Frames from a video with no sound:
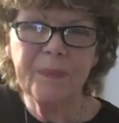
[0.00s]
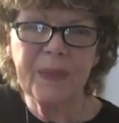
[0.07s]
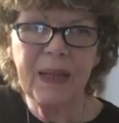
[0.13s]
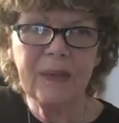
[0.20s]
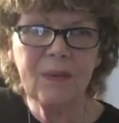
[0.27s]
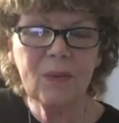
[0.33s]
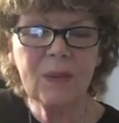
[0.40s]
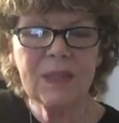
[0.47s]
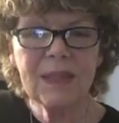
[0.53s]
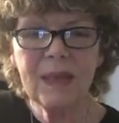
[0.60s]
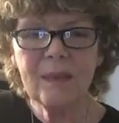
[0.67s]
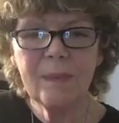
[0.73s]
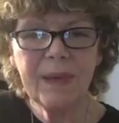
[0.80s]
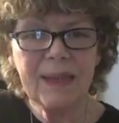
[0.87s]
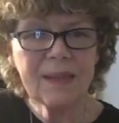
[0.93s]
And of course that
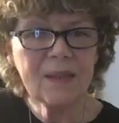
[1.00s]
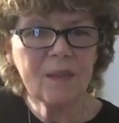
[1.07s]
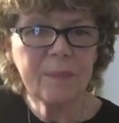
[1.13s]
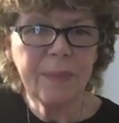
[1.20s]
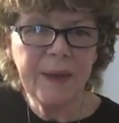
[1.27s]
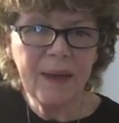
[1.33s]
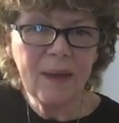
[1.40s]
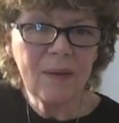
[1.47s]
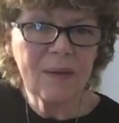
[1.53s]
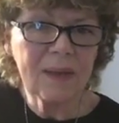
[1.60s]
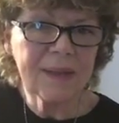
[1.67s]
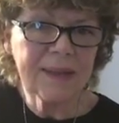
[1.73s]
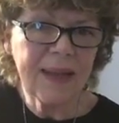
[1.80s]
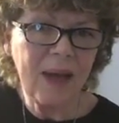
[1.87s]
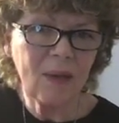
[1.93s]
applies to
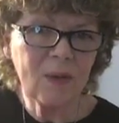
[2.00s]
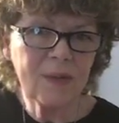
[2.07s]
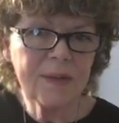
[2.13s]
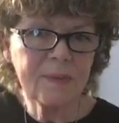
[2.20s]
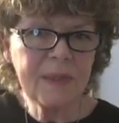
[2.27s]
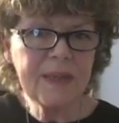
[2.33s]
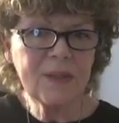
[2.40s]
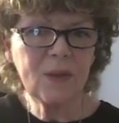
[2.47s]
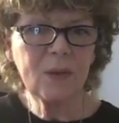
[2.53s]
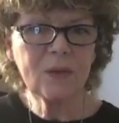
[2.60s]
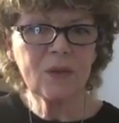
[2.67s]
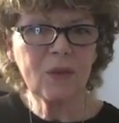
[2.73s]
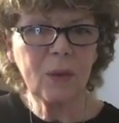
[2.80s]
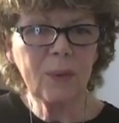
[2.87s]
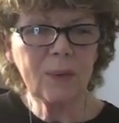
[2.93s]
parents, how you speak to your
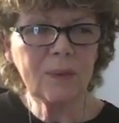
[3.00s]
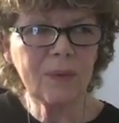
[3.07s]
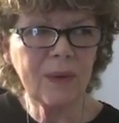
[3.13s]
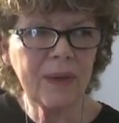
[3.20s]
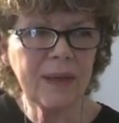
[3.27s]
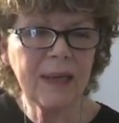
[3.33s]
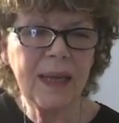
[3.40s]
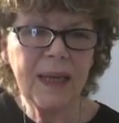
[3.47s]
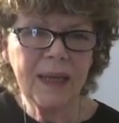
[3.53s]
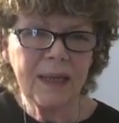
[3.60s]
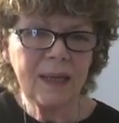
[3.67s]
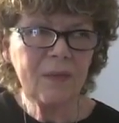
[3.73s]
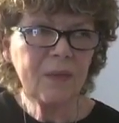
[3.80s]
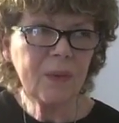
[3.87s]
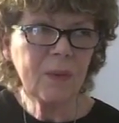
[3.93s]
children,
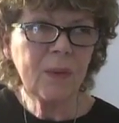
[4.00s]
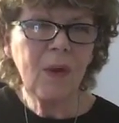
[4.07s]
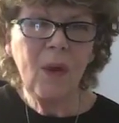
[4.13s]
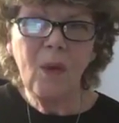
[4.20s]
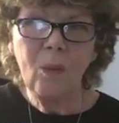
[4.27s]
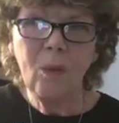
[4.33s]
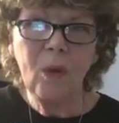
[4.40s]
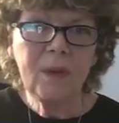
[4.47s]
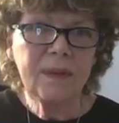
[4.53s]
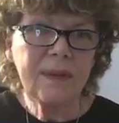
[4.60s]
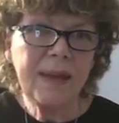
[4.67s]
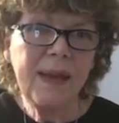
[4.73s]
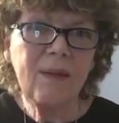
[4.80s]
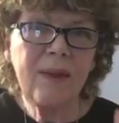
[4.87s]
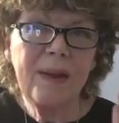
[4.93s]
even what
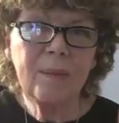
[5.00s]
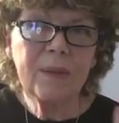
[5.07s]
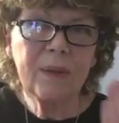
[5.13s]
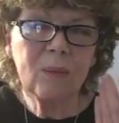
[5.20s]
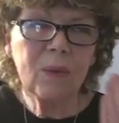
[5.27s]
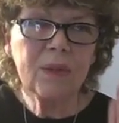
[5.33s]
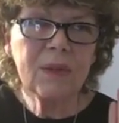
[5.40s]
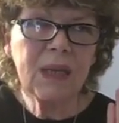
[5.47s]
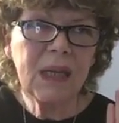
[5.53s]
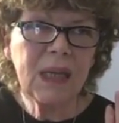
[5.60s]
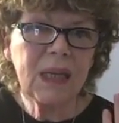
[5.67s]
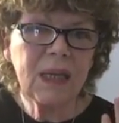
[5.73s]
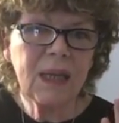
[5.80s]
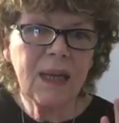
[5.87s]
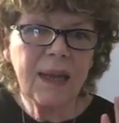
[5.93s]

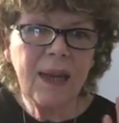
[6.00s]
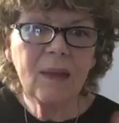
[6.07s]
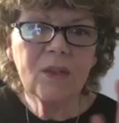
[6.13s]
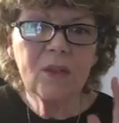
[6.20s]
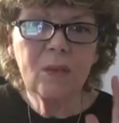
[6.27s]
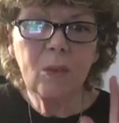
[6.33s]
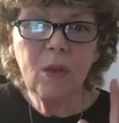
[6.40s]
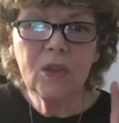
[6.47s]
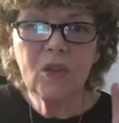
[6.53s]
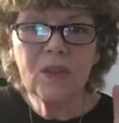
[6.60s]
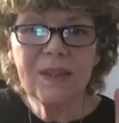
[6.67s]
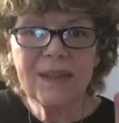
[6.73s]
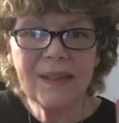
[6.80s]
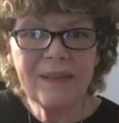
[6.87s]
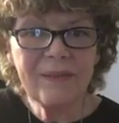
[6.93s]
they allow to watch
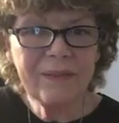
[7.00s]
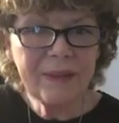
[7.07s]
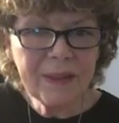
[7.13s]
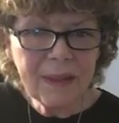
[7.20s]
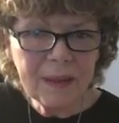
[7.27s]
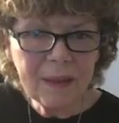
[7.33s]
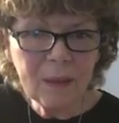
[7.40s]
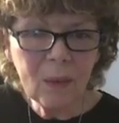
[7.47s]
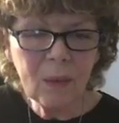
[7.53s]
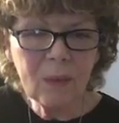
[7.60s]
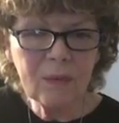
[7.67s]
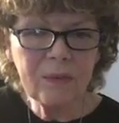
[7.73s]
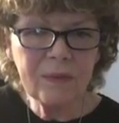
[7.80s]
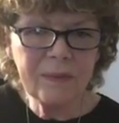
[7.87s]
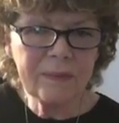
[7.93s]
on TV
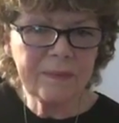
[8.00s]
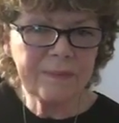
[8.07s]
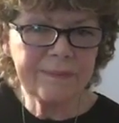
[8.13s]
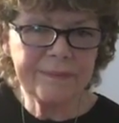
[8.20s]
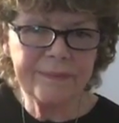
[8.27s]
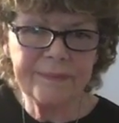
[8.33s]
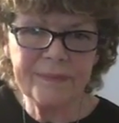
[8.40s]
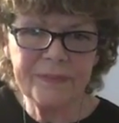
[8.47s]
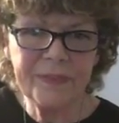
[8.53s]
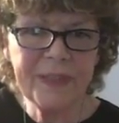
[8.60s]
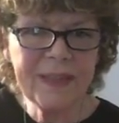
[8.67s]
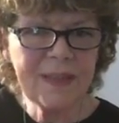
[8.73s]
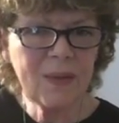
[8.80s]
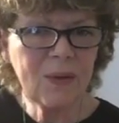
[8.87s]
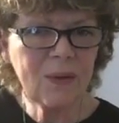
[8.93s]
or
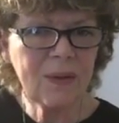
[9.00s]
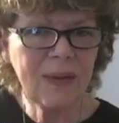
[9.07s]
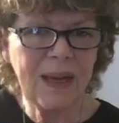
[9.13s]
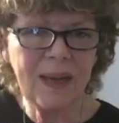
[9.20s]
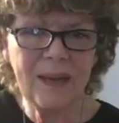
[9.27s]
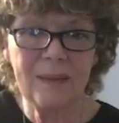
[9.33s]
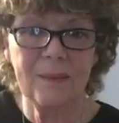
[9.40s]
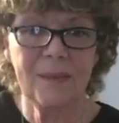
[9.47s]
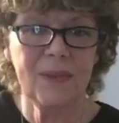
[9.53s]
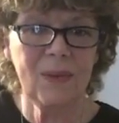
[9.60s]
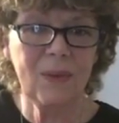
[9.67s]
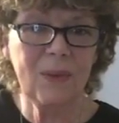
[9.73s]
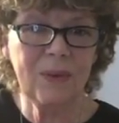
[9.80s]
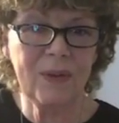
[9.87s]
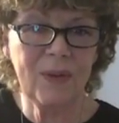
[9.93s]
video games,
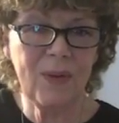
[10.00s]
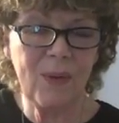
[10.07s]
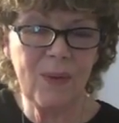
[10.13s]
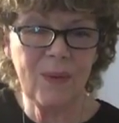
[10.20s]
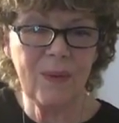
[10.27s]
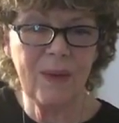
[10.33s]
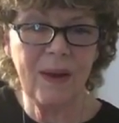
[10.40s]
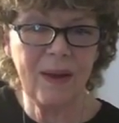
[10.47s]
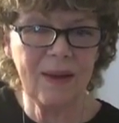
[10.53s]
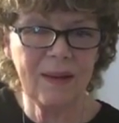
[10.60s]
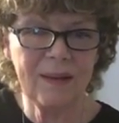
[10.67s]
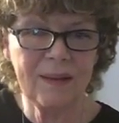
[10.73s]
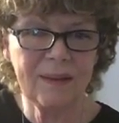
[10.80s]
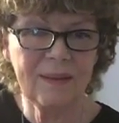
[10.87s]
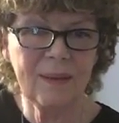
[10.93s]
or
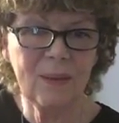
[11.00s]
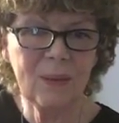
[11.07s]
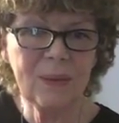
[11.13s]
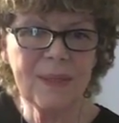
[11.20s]
all